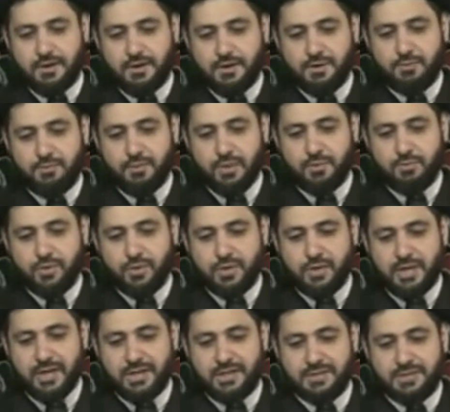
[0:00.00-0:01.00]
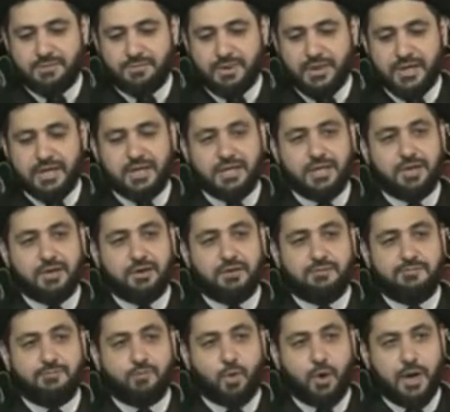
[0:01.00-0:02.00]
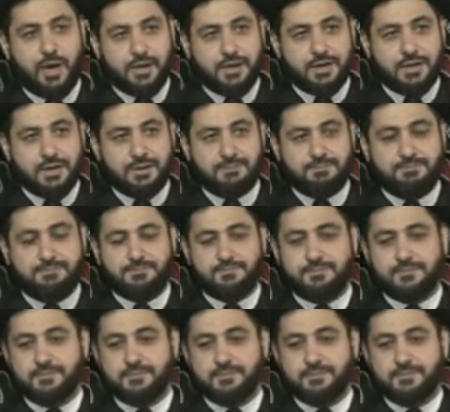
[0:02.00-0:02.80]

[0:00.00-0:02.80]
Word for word: I remember that the beginning of Muharram,